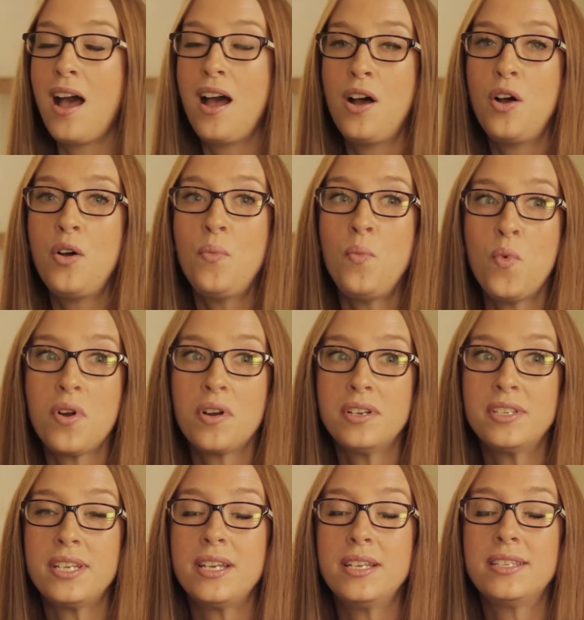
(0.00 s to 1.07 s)
A home
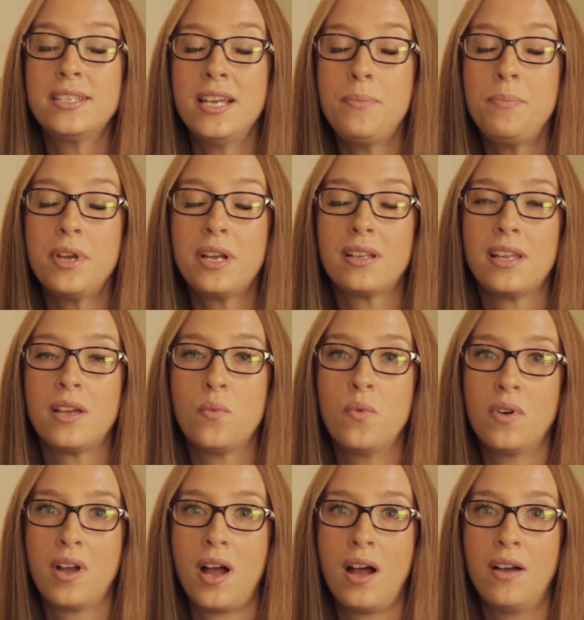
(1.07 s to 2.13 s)
warranty typically
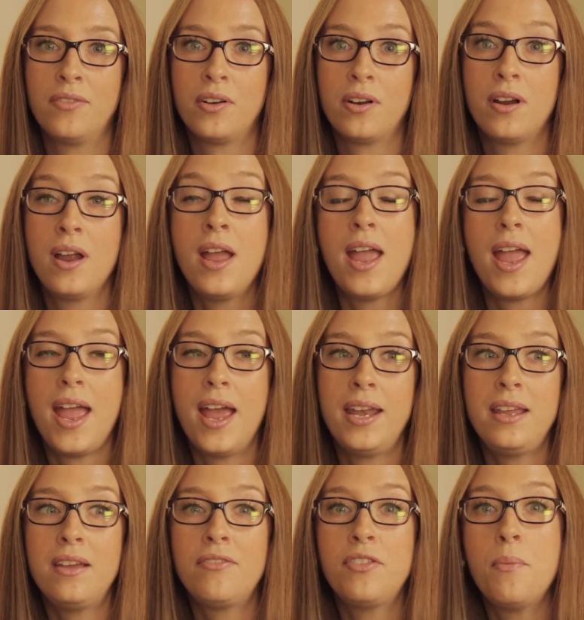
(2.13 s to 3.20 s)
will cover
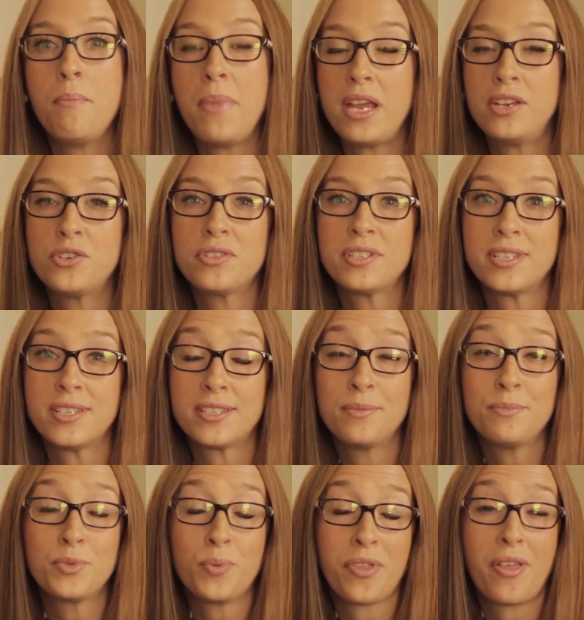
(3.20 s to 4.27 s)
any of the major
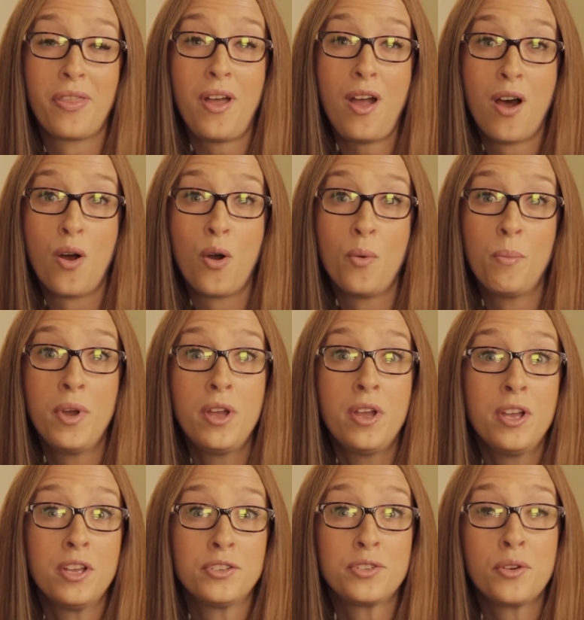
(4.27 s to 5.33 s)
systems within the home.
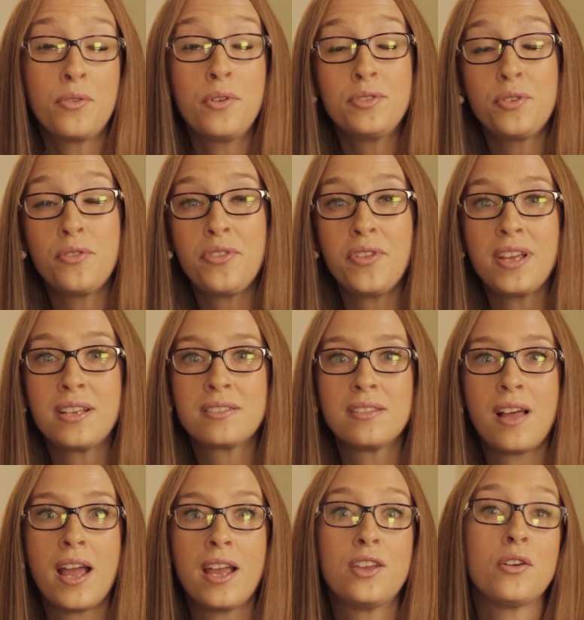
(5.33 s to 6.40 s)
So those are
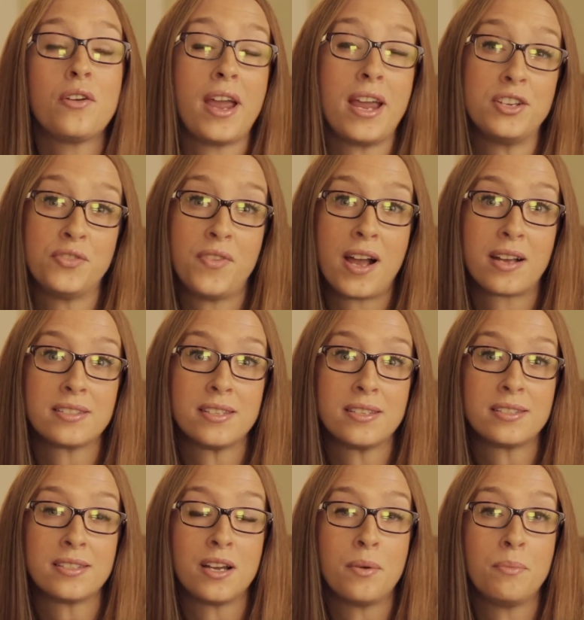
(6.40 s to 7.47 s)
things like your HVAC
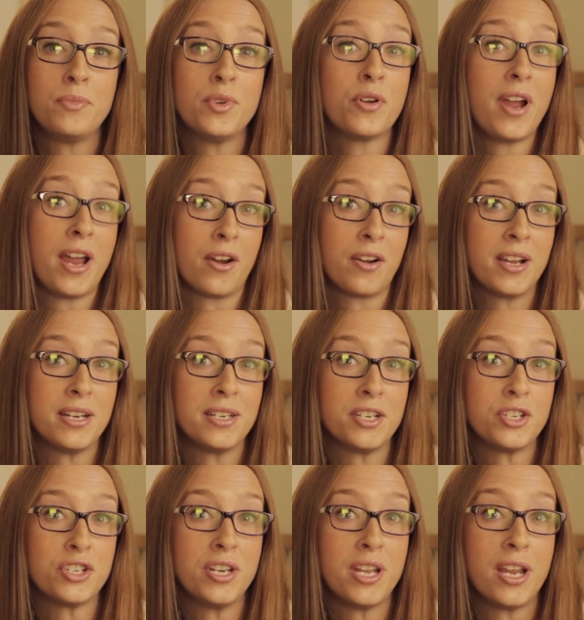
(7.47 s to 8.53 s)
system, your air
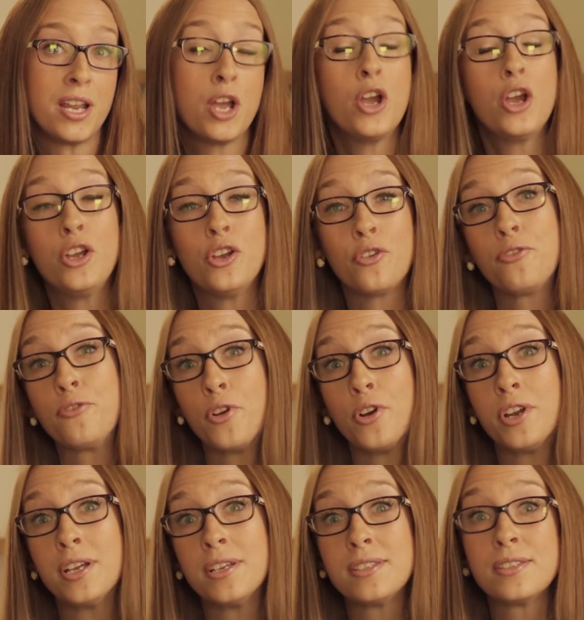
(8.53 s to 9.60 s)
conditioning, your
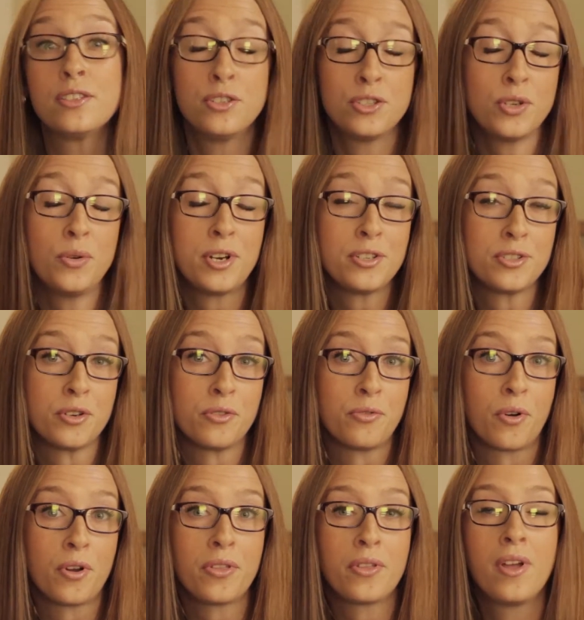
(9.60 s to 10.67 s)
furnace, so on and so
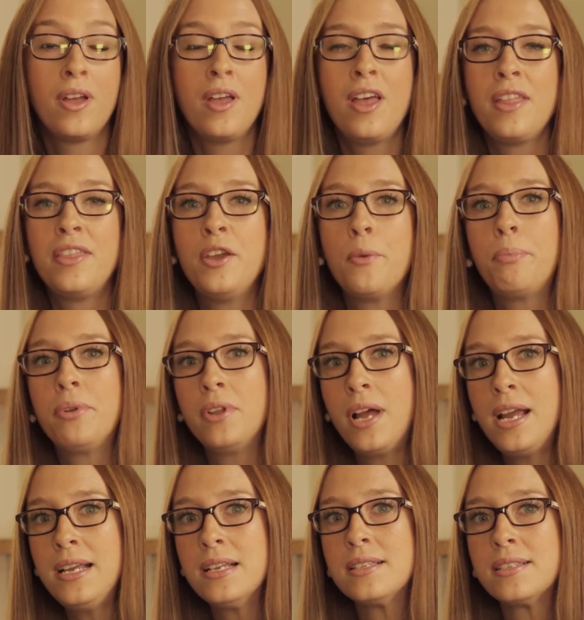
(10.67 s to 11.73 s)
forth. The
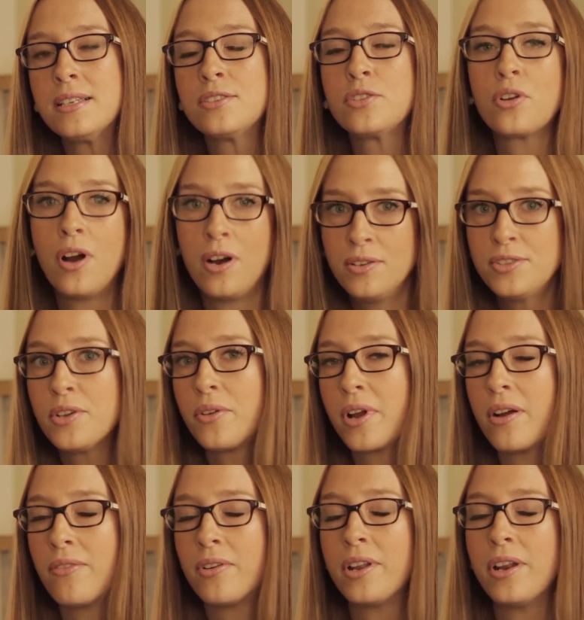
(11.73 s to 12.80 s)
appliances are also
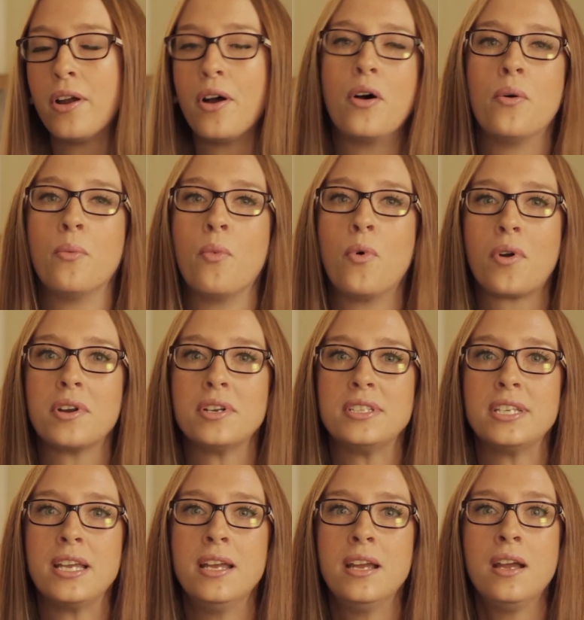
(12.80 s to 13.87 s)
covered in a home
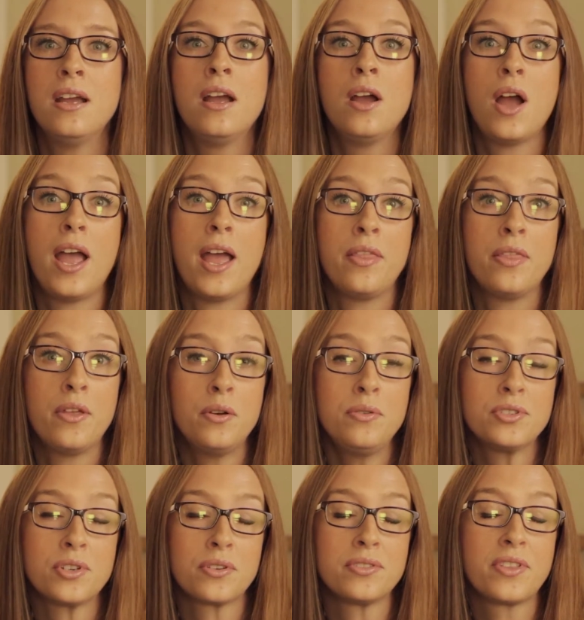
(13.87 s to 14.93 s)
warranty, and
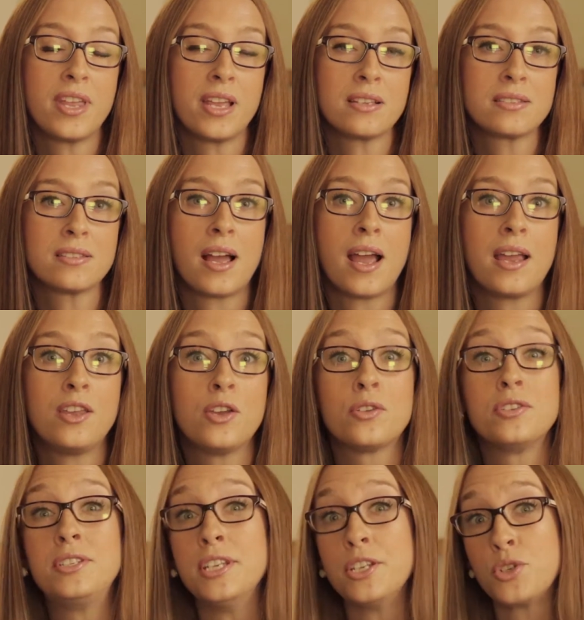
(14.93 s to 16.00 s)
those are things like
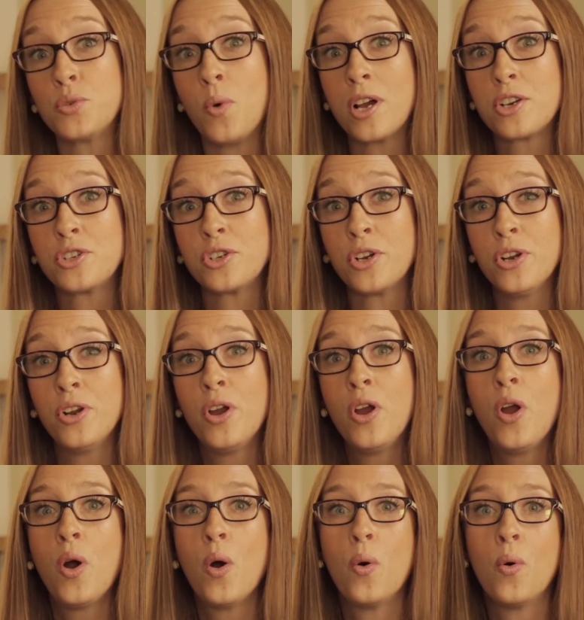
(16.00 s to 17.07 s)
your dishwasher
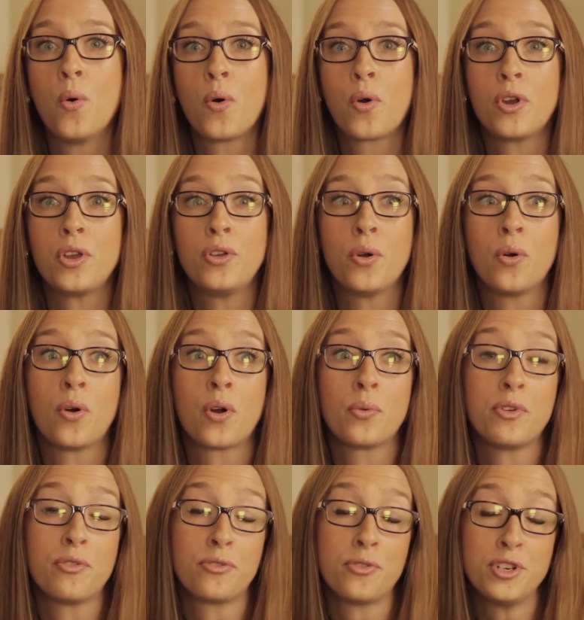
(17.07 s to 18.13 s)
or your
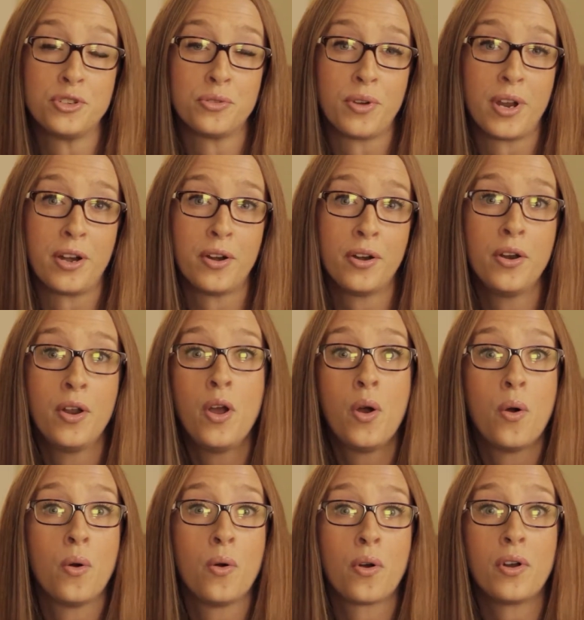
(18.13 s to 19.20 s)
refrigerator
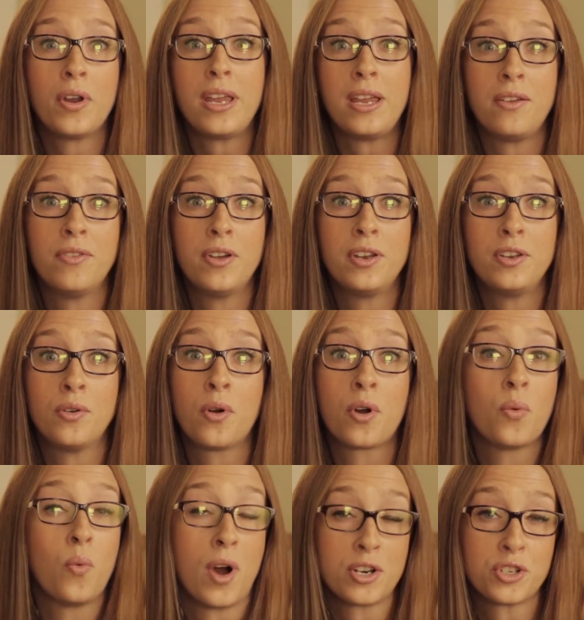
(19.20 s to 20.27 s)
or even
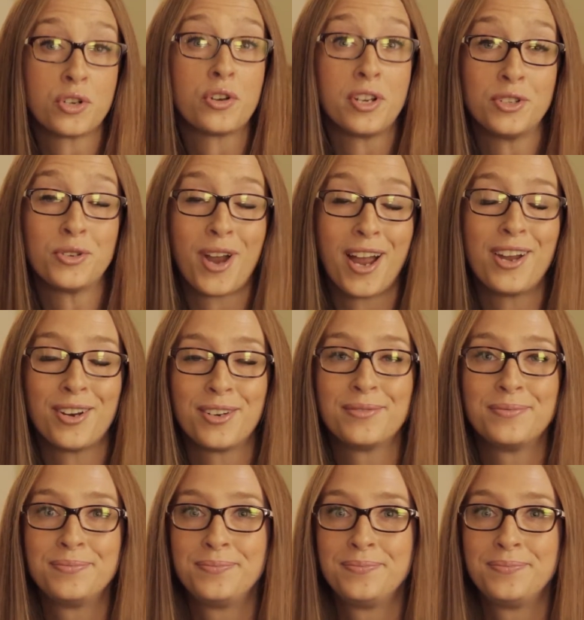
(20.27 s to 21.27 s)
your washer and dryer.